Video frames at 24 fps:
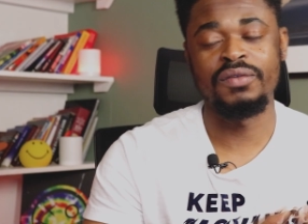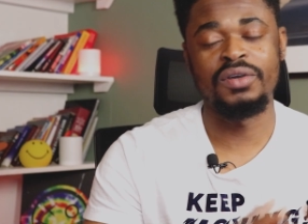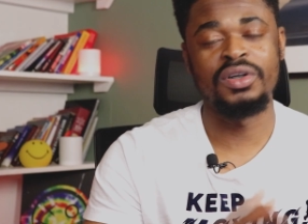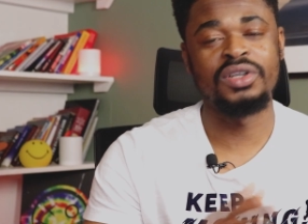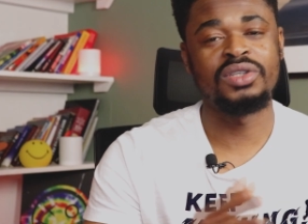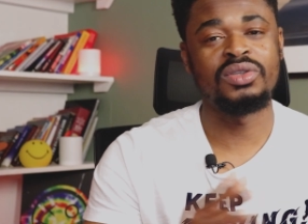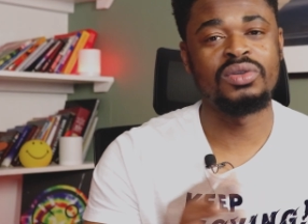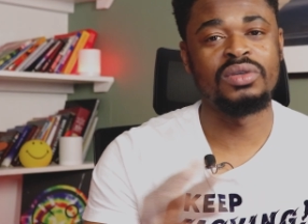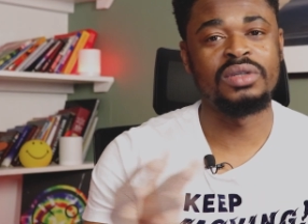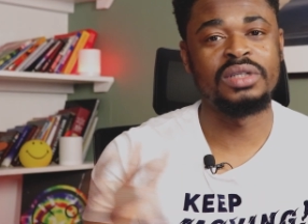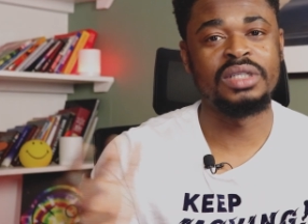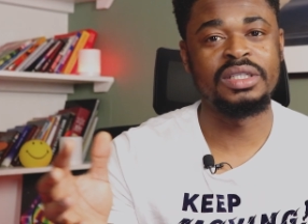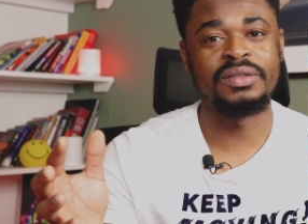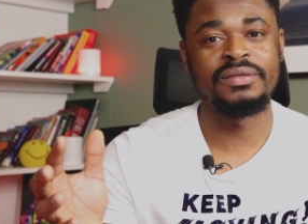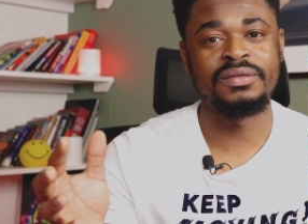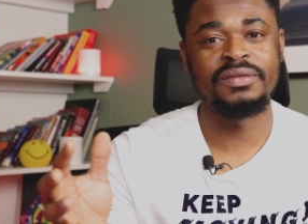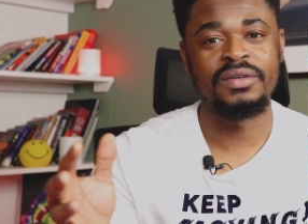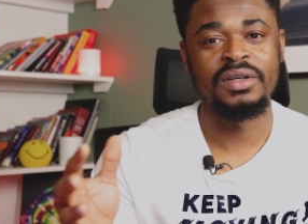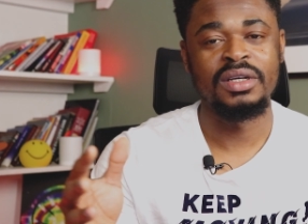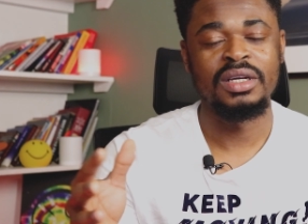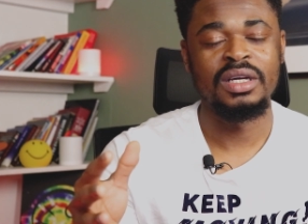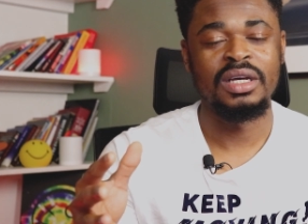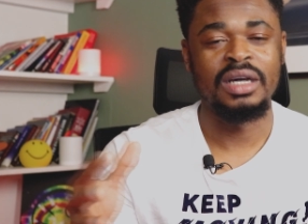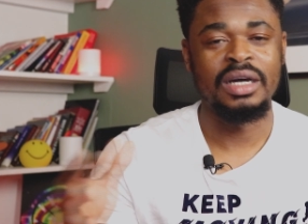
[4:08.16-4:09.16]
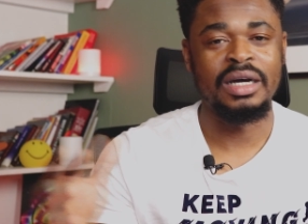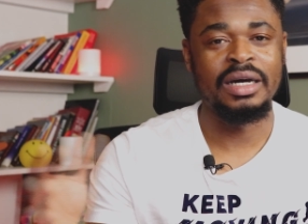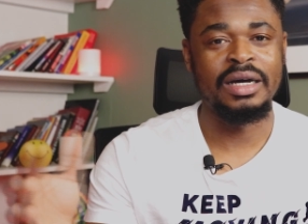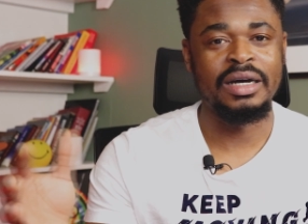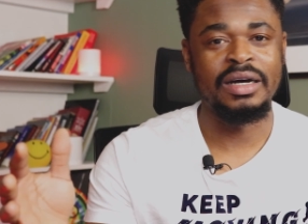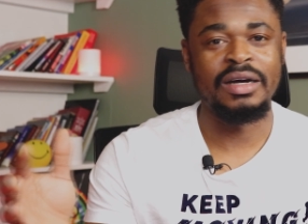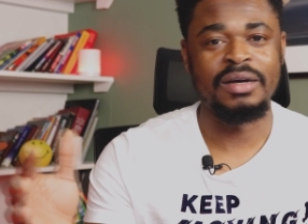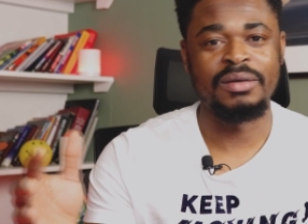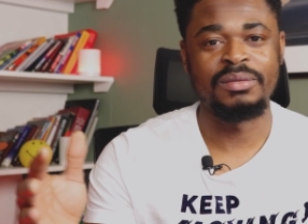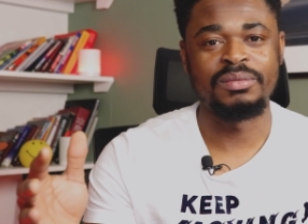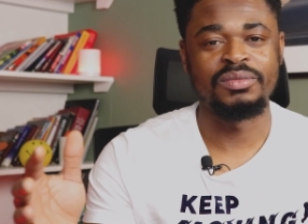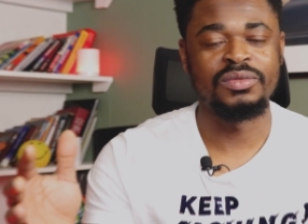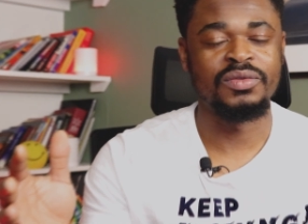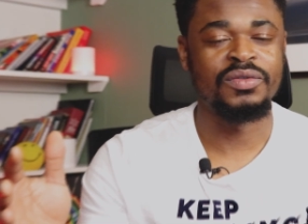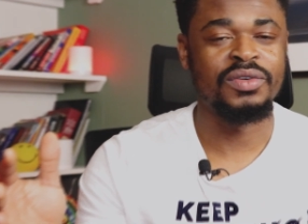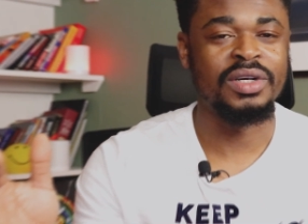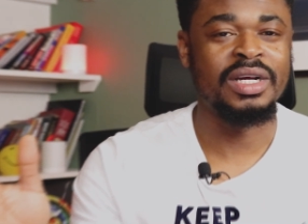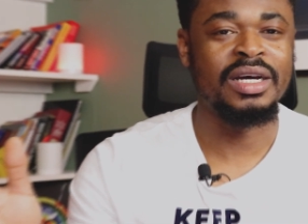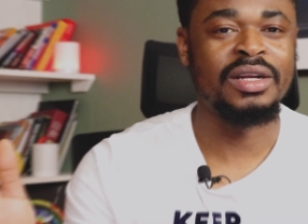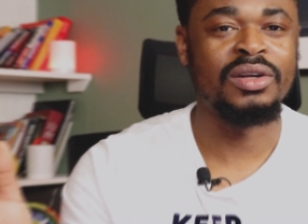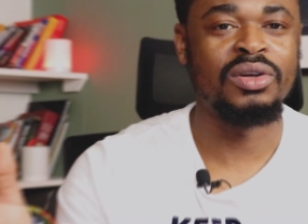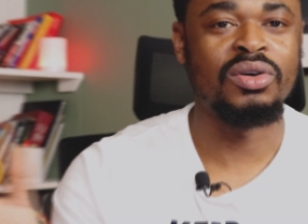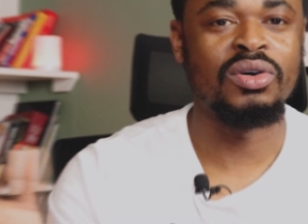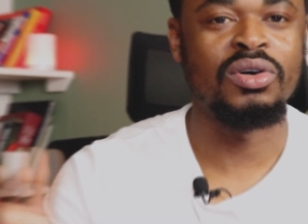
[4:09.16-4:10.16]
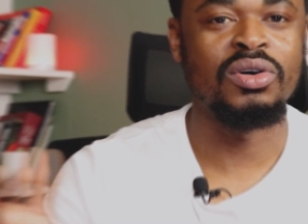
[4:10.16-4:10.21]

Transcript: for you to live um, for that